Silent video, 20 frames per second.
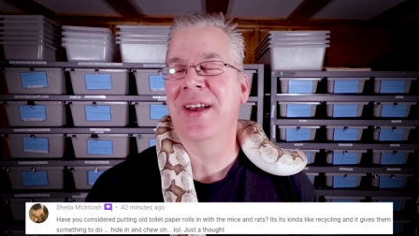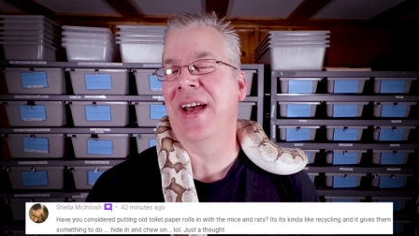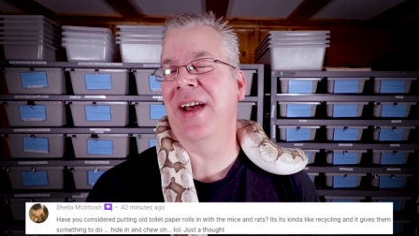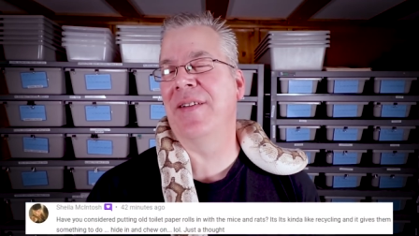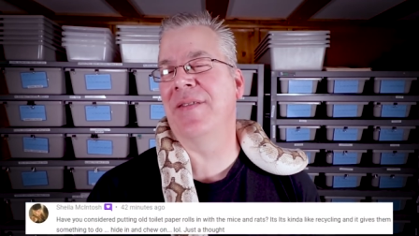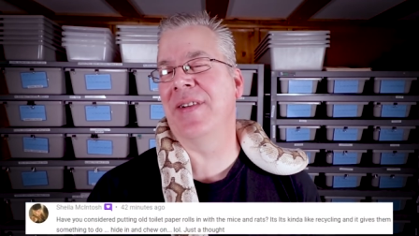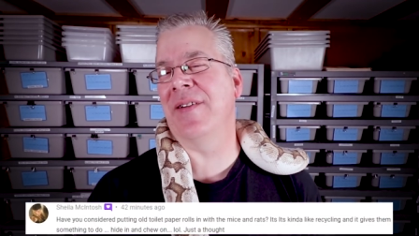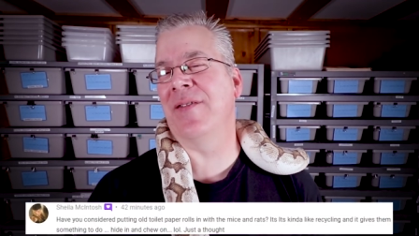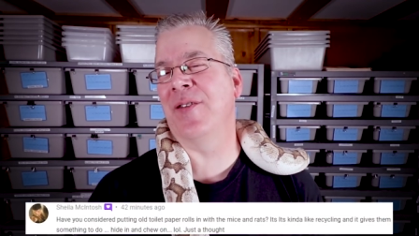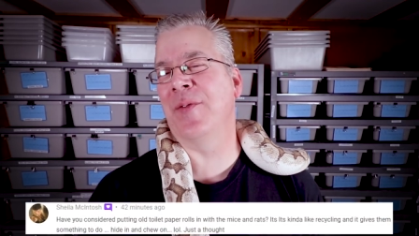
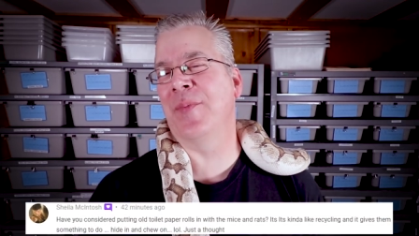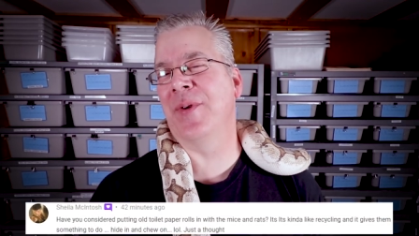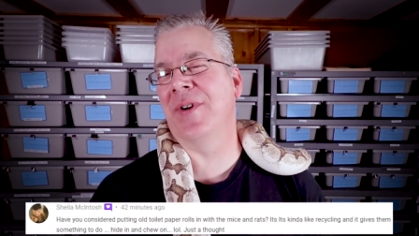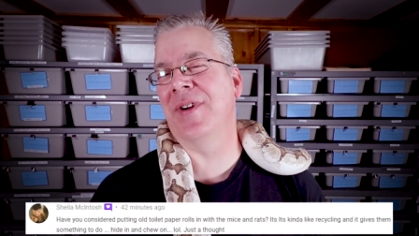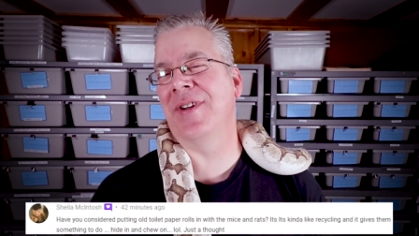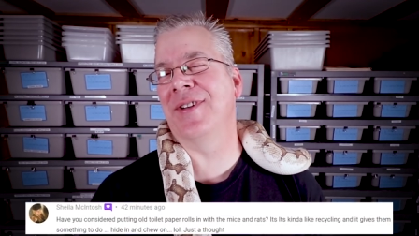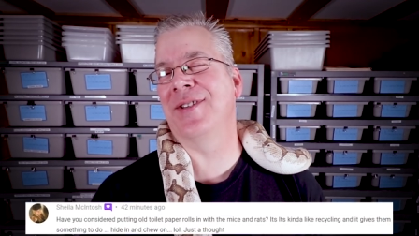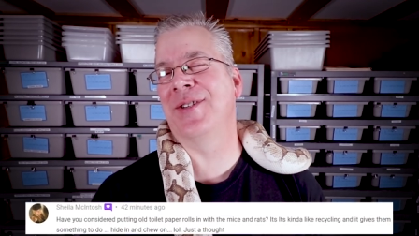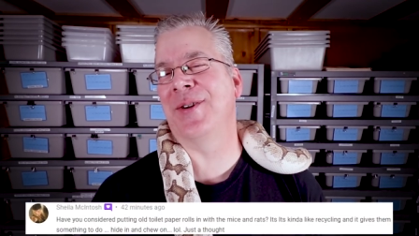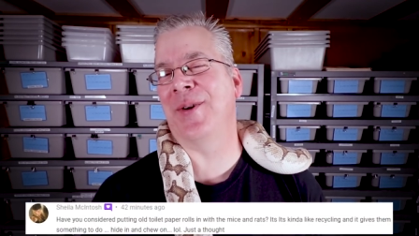have you ever
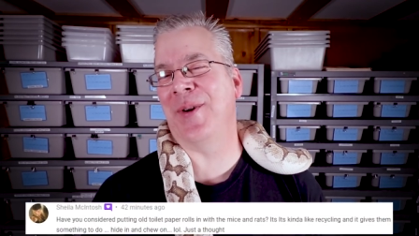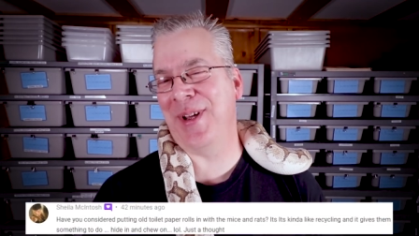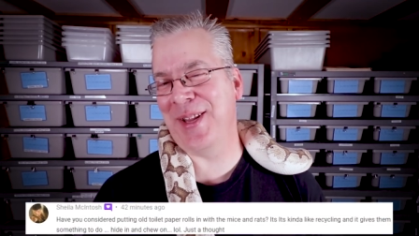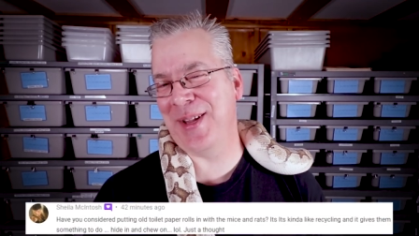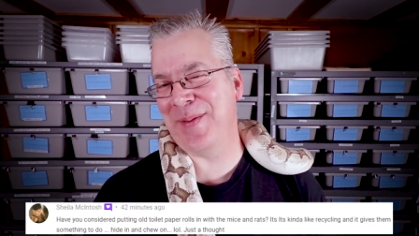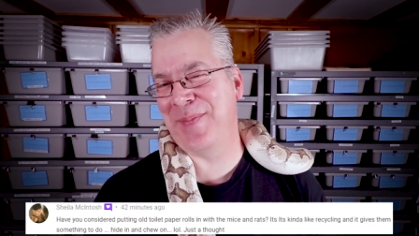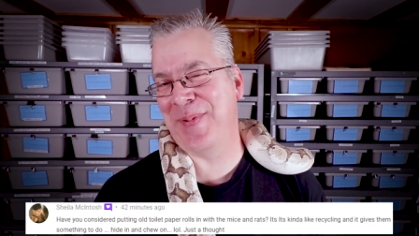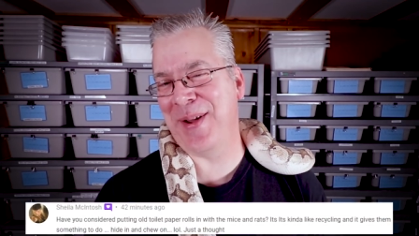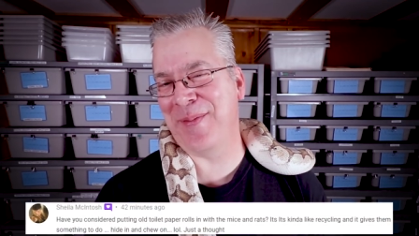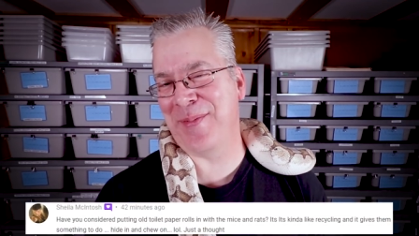put
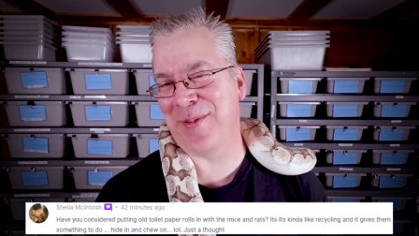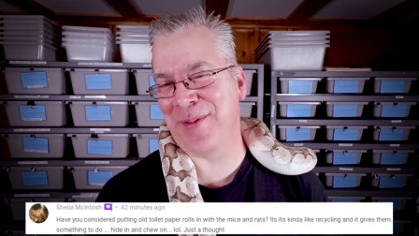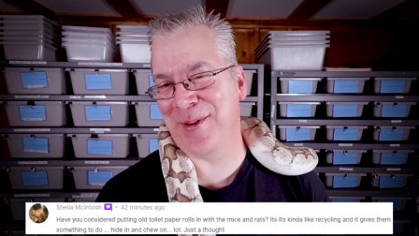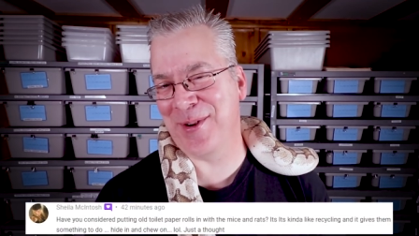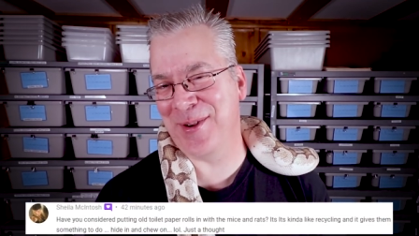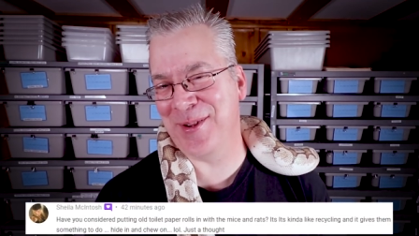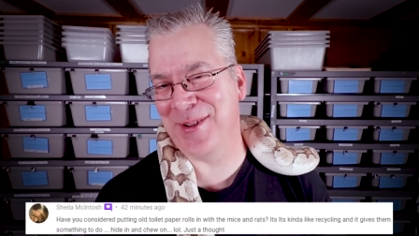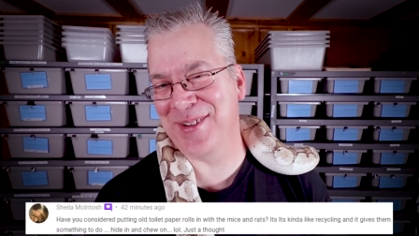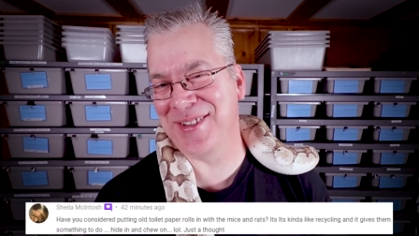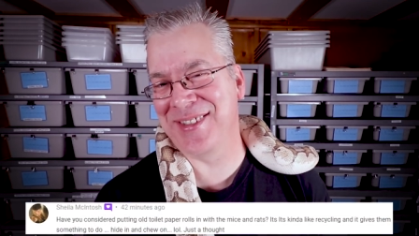toilet paper
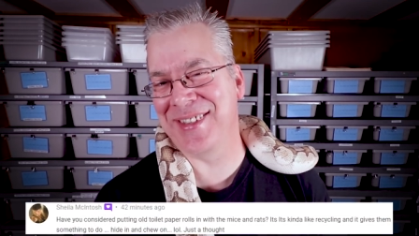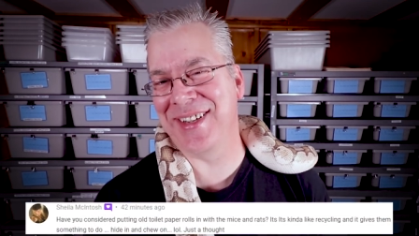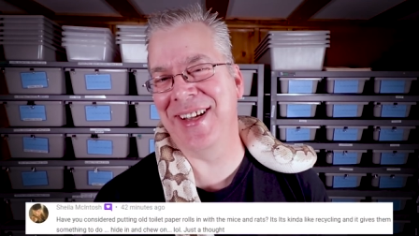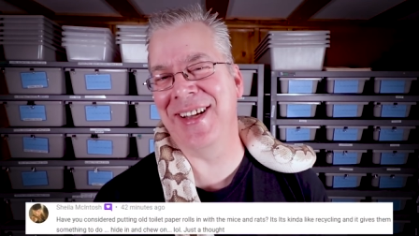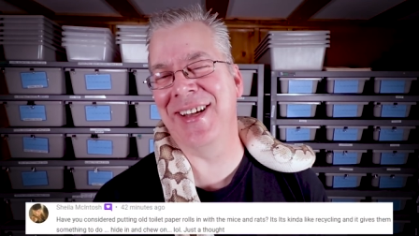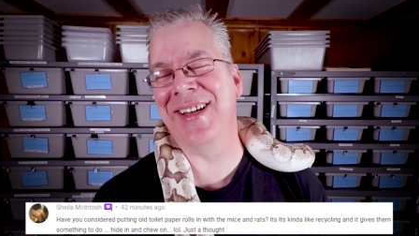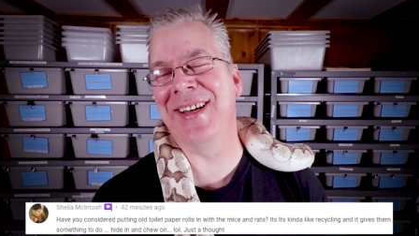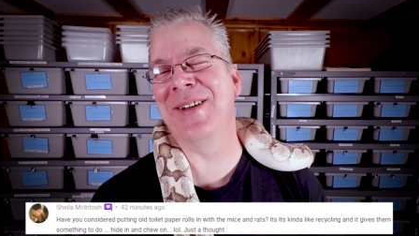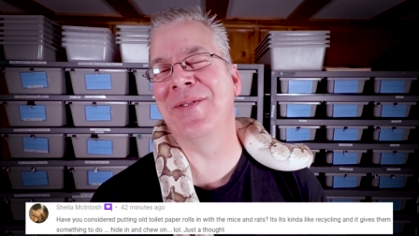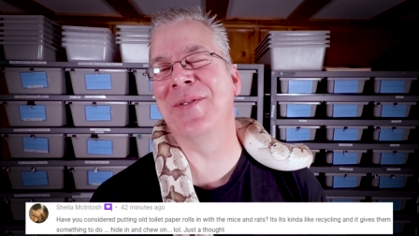rolls
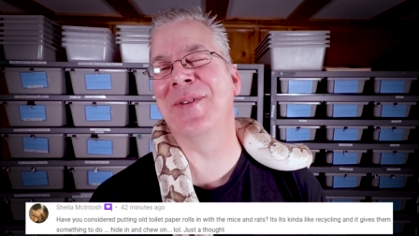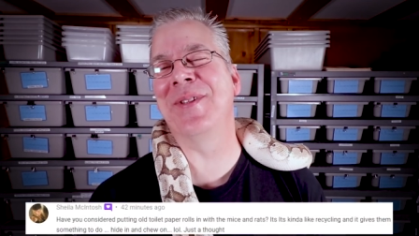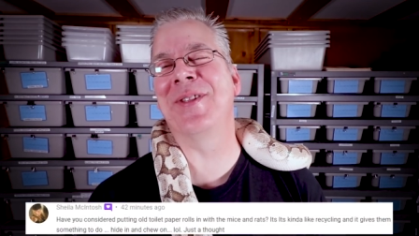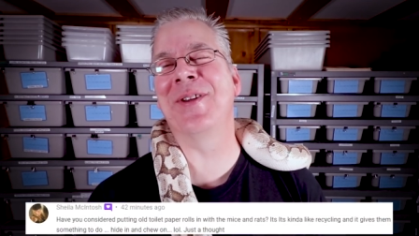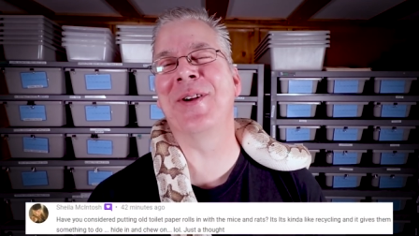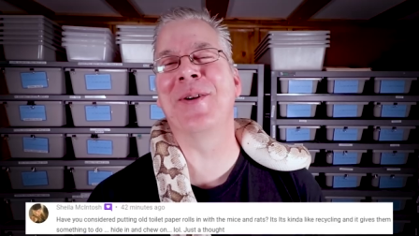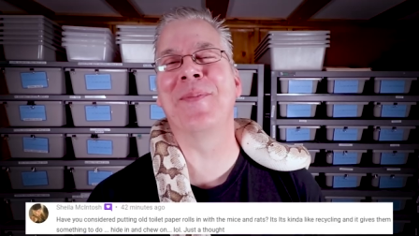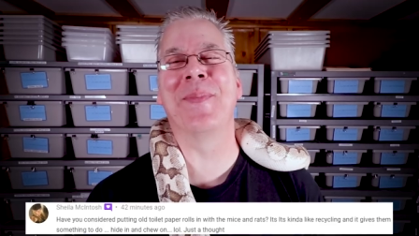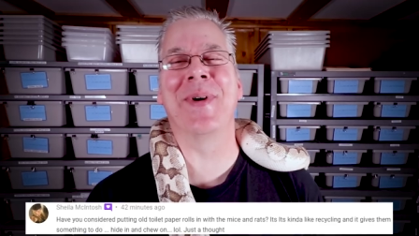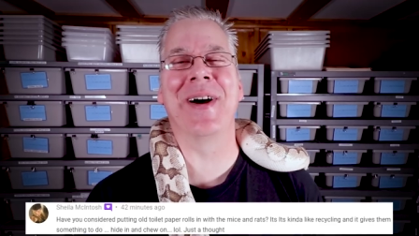in with
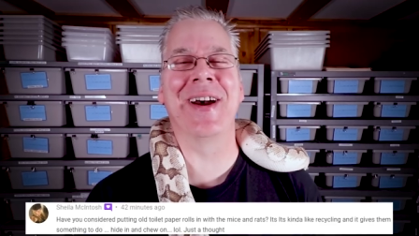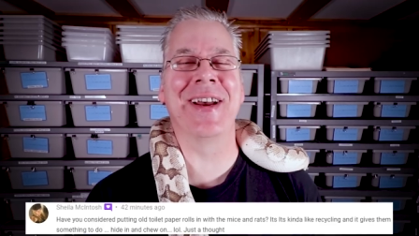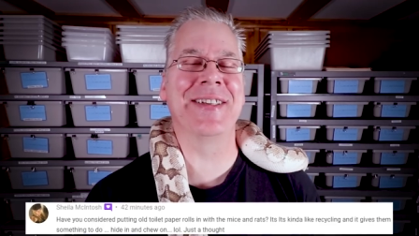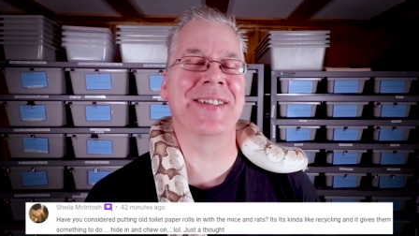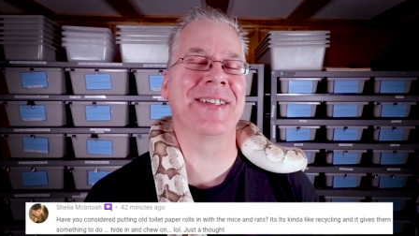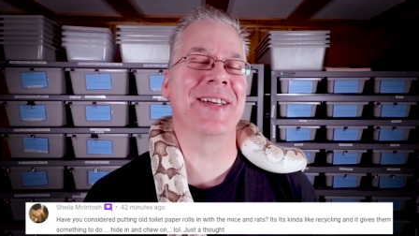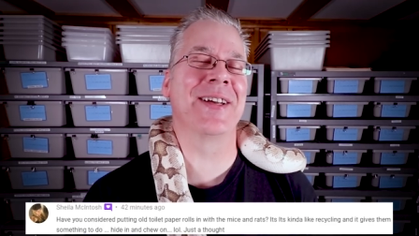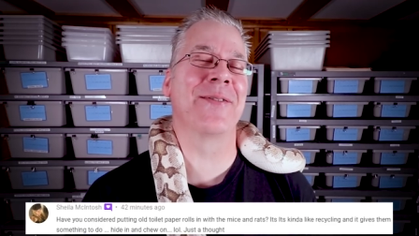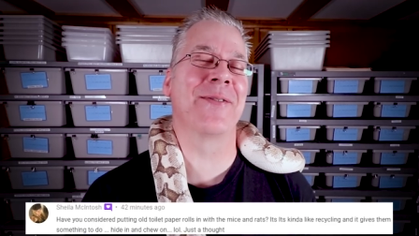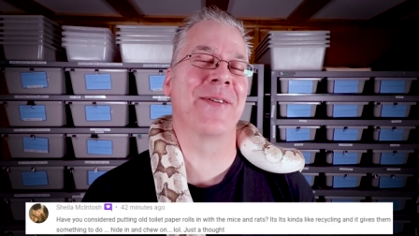your
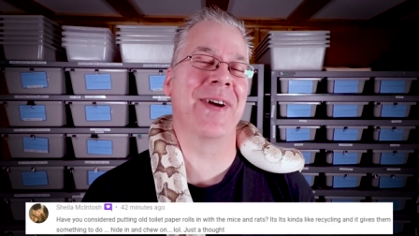mice and